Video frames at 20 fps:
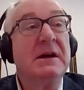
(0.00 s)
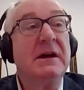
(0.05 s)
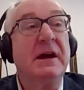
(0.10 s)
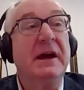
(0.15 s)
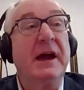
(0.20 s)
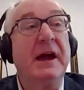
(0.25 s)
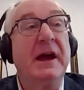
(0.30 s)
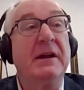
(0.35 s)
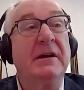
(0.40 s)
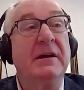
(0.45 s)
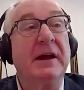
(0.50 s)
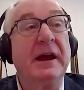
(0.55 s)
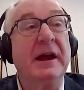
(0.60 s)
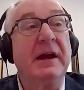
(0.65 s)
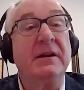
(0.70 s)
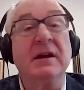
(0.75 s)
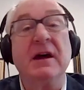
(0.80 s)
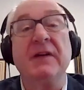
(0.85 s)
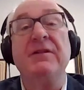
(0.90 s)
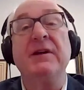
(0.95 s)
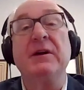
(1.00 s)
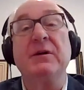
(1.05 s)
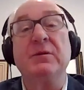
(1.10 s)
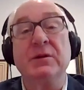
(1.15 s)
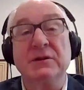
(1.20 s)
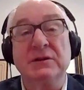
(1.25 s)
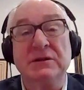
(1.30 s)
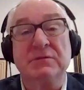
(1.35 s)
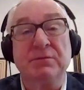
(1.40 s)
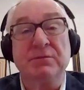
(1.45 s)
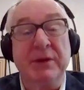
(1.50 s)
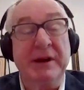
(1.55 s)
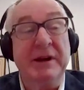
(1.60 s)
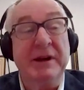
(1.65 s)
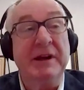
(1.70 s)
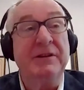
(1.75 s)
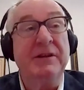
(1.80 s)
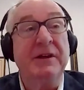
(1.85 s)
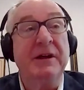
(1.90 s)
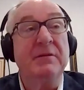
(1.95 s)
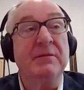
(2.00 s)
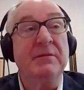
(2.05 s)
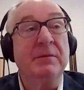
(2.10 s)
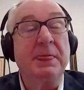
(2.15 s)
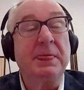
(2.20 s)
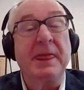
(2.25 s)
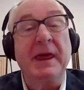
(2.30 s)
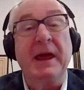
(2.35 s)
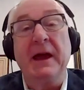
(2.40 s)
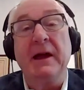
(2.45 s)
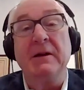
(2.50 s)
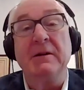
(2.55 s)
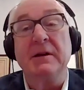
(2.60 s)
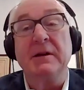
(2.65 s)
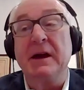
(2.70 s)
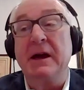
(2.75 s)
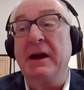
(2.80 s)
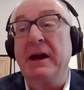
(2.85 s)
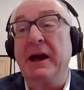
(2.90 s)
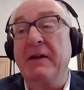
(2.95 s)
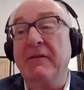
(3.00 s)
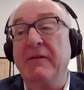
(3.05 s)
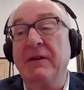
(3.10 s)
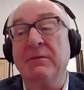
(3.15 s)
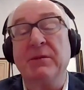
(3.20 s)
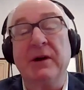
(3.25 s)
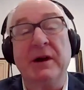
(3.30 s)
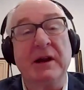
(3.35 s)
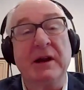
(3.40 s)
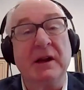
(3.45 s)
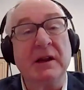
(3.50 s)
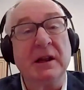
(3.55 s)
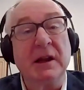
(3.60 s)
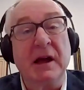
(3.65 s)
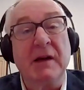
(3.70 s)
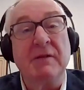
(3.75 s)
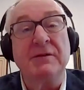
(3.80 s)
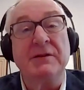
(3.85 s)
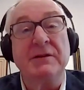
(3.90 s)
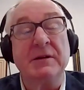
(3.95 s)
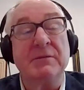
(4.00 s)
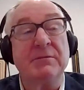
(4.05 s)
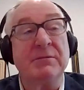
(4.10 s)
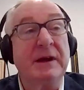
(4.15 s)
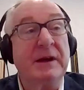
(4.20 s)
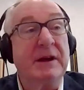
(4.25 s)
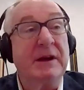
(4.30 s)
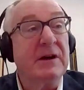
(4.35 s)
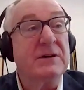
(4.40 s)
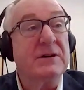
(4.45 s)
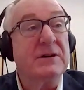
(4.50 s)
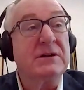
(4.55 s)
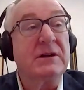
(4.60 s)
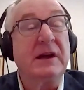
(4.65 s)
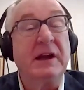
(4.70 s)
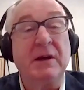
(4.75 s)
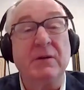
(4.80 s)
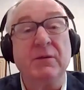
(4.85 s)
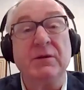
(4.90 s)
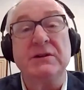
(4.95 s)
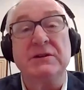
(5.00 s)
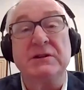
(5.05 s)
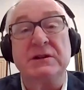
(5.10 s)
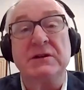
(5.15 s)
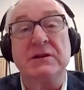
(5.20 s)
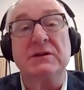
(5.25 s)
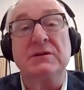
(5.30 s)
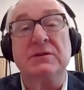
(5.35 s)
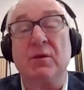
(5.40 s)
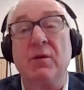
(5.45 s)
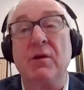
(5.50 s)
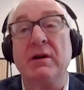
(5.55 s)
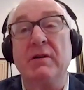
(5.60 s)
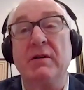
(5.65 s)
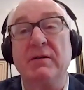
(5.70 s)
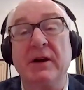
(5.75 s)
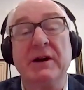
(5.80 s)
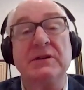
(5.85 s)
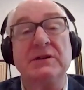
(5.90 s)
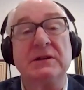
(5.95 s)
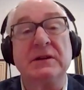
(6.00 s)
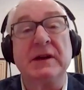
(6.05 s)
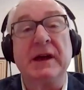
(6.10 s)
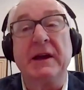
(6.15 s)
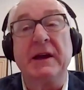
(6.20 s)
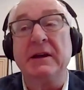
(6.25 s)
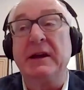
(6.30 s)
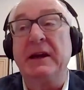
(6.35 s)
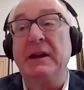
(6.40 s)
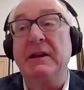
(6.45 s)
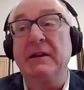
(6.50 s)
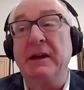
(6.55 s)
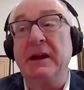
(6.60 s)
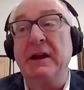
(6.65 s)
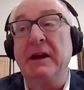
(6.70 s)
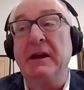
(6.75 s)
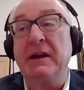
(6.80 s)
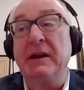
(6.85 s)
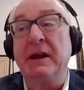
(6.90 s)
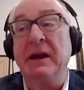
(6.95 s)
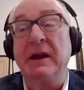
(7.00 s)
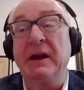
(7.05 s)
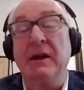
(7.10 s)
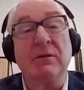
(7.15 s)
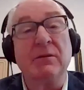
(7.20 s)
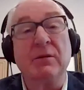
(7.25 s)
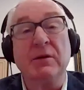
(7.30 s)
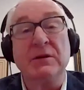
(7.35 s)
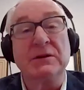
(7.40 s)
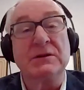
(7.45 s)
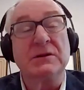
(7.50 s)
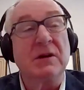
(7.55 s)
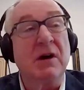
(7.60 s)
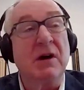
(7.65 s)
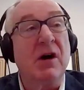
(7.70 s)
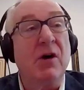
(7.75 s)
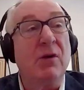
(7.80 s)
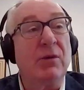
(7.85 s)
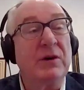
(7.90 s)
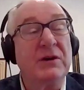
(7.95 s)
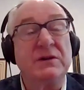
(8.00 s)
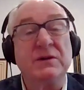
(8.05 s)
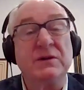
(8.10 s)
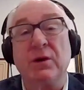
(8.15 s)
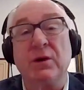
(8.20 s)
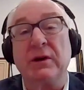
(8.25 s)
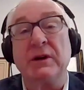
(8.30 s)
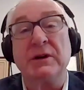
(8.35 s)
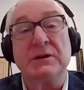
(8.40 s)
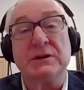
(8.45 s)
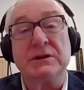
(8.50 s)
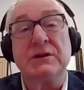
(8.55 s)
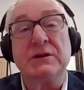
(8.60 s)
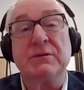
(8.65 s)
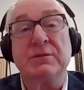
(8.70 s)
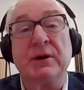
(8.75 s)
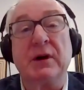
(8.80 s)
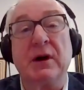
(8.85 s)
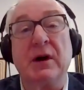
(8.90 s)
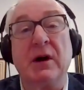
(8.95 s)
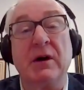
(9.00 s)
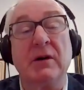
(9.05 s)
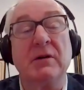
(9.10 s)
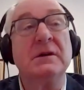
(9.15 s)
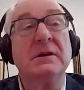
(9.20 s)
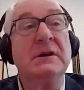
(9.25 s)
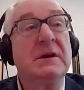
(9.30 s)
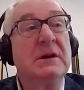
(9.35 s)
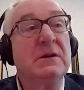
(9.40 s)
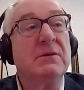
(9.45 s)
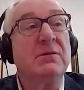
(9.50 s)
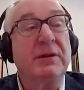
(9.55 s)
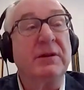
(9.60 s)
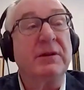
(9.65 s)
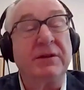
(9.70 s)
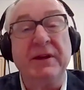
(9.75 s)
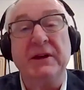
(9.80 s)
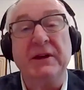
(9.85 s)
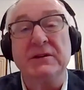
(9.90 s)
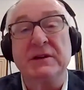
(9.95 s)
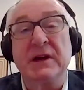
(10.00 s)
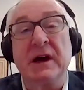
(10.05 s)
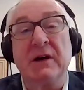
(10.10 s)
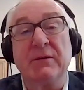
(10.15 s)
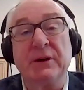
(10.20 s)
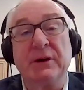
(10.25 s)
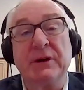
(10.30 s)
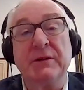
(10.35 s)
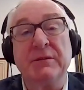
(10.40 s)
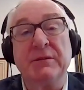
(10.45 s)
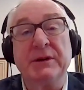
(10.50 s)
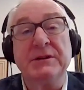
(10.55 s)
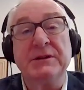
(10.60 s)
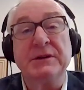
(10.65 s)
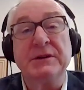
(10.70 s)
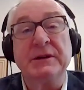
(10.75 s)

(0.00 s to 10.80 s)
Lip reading: And nothing was beneath him, and everybody loved him because he was just one of us, and he was always working super hard when things got really busy.